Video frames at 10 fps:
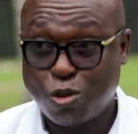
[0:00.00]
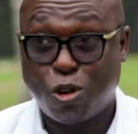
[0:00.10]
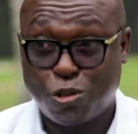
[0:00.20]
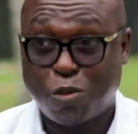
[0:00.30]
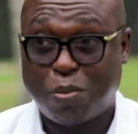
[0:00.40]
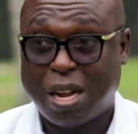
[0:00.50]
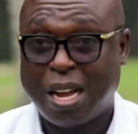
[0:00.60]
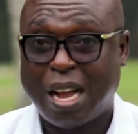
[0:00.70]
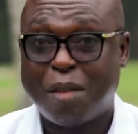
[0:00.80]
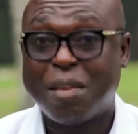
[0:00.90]
I'm too auto
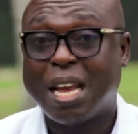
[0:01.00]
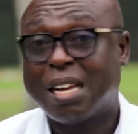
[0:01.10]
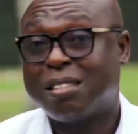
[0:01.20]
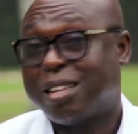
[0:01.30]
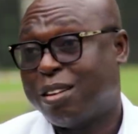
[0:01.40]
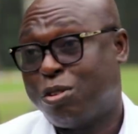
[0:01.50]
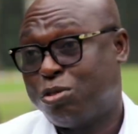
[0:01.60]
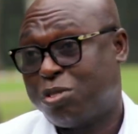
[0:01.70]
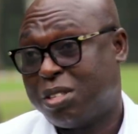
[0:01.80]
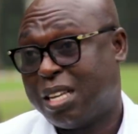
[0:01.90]
pa I began as
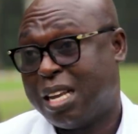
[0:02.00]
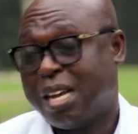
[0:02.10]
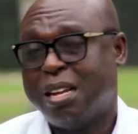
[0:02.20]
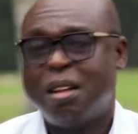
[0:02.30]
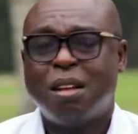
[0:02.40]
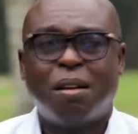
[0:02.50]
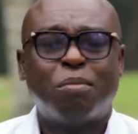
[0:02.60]
an auto singer